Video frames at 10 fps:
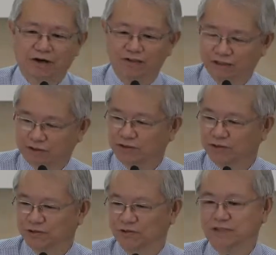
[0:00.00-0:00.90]
on the
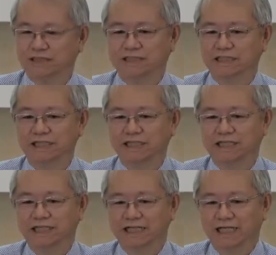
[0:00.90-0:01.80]
cruise,
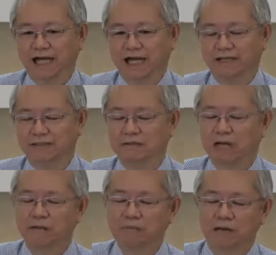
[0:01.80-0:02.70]
and
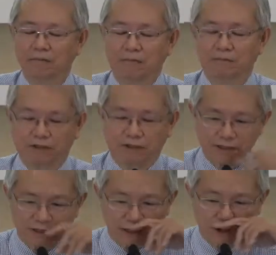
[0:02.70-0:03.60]

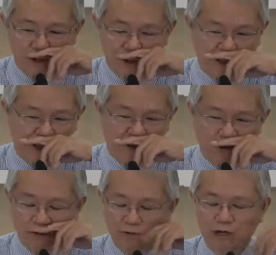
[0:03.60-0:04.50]
because I usually
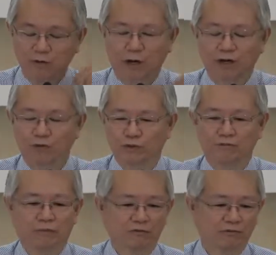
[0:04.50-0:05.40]
go with
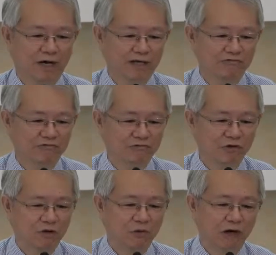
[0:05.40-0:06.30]
my wife,
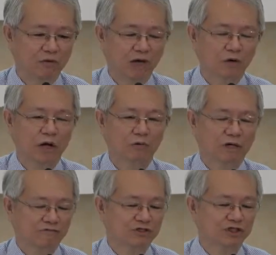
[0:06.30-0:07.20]
we
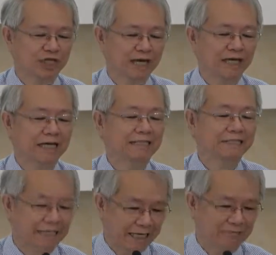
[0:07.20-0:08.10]
have to share
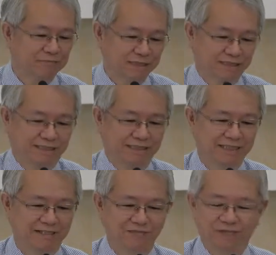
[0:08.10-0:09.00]
tables
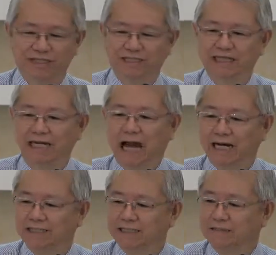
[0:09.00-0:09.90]
with
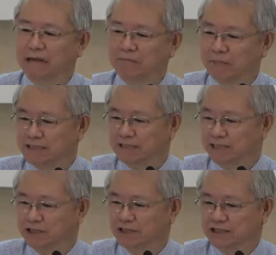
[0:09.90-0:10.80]
other
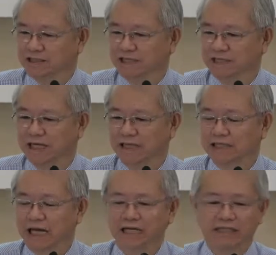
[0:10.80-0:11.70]
passengers.
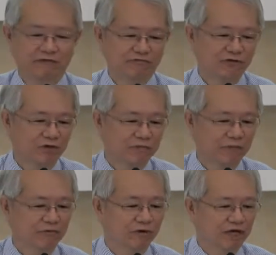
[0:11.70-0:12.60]
And if you know
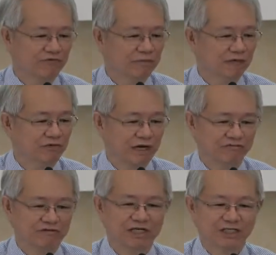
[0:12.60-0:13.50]
my wife, my
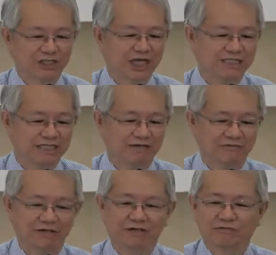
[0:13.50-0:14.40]
wife chats
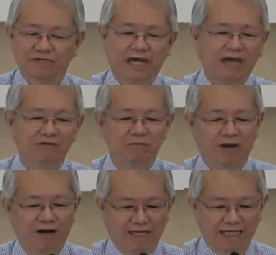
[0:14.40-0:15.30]
up with
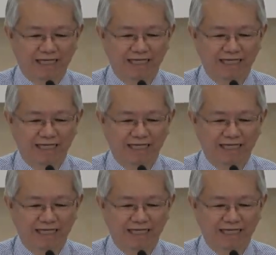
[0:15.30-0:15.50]
everybody.